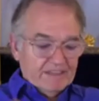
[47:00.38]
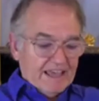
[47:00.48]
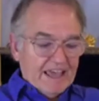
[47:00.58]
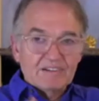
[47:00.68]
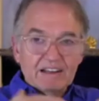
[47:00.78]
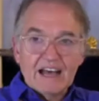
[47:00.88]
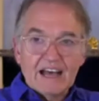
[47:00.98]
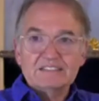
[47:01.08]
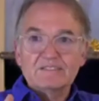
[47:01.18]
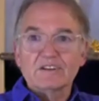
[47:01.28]
have
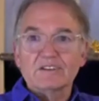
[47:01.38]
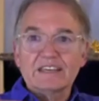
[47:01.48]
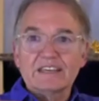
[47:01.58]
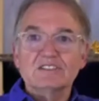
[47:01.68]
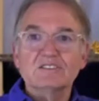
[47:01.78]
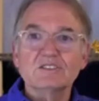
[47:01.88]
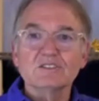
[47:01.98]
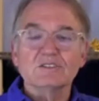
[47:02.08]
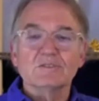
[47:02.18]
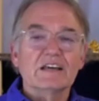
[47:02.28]
lots of little things you
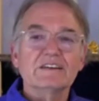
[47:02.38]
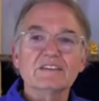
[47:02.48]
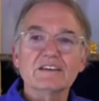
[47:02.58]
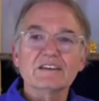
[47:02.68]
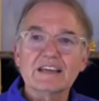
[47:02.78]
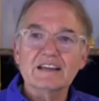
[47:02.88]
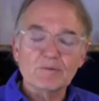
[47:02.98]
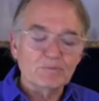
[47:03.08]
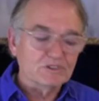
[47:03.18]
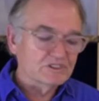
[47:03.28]
do. Another thing
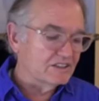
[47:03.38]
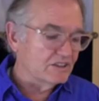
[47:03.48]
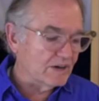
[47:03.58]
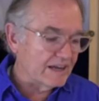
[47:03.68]
couples can do, I